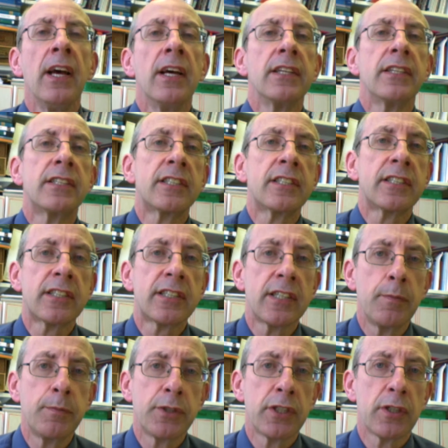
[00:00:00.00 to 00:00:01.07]

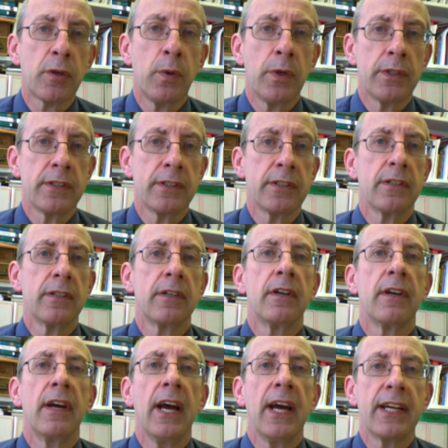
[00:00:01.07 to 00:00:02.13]
subsequent
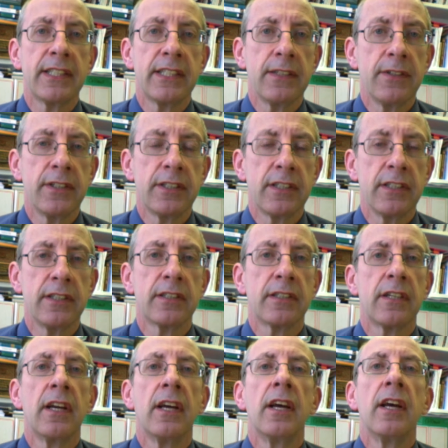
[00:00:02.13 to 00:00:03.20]
activities,
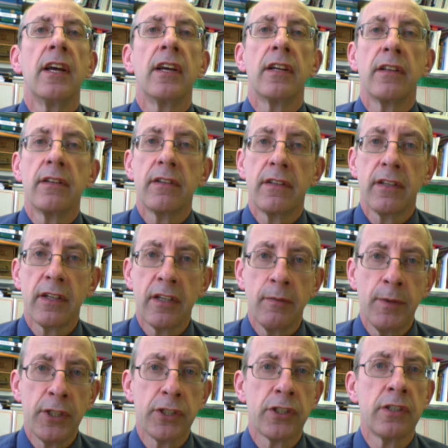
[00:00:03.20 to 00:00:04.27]
the
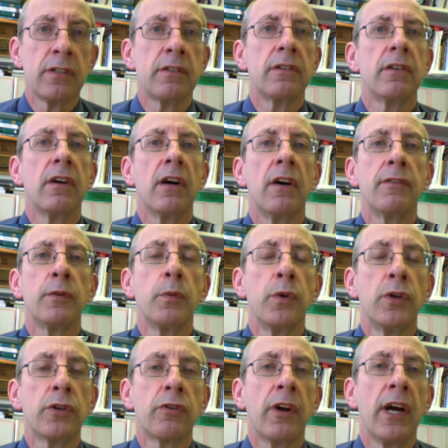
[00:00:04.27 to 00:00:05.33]
commission of a
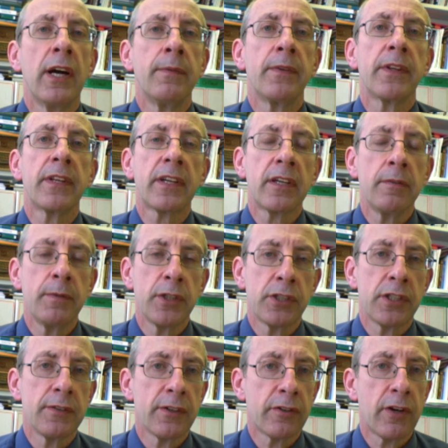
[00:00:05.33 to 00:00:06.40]
war crime, the
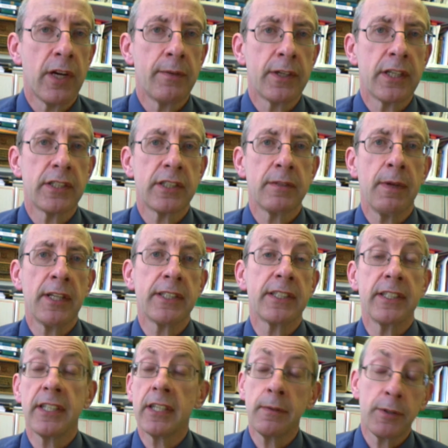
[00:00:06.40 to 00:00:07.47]
commission of a crime against
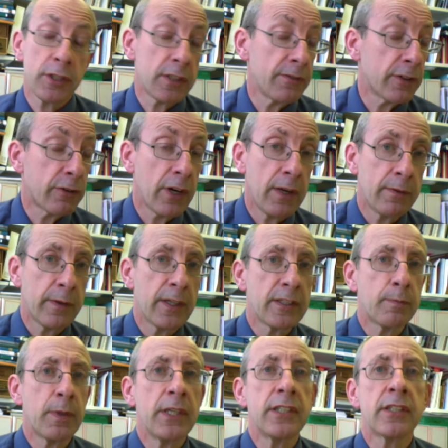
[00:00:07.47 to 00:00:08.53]
humanity, the commission of a crime
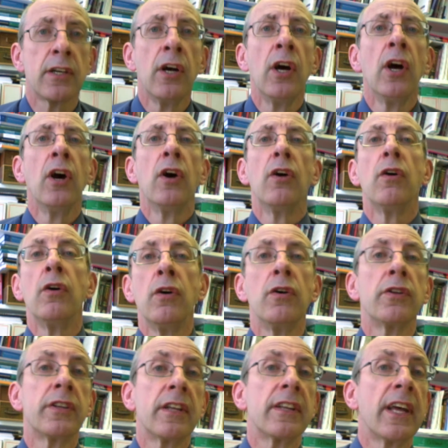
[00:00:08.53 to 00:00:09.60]
against peace,
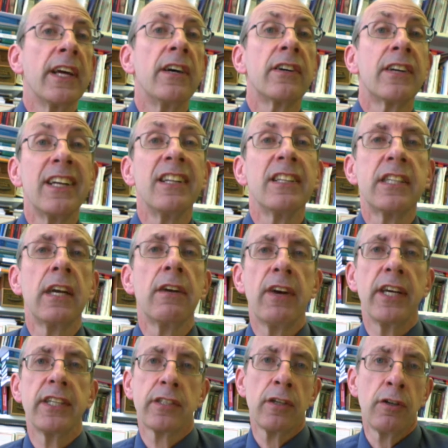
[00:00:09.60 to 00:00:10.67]
or that they are guilty of
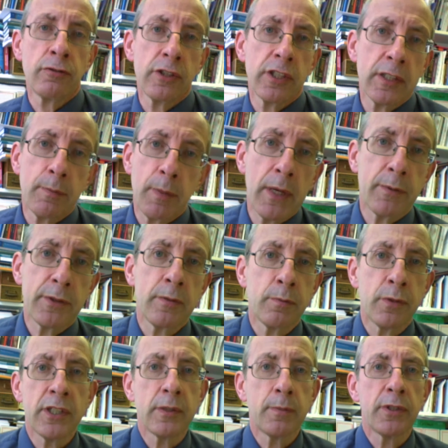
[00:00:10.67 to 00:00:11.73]
acts contrary to the purpose and
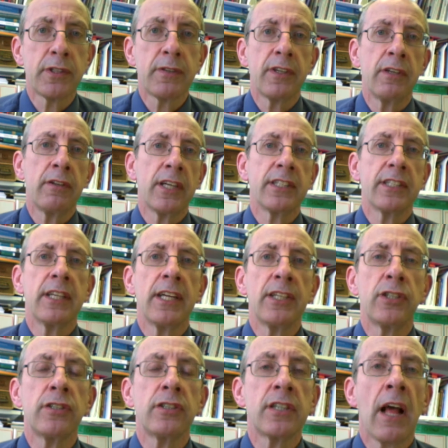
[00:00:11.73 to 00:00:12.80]
principles of the United
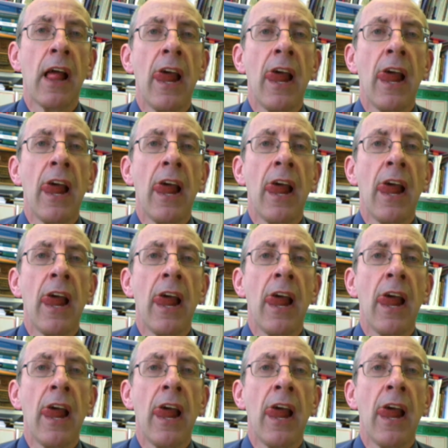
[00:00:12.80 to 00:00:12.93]
Nations,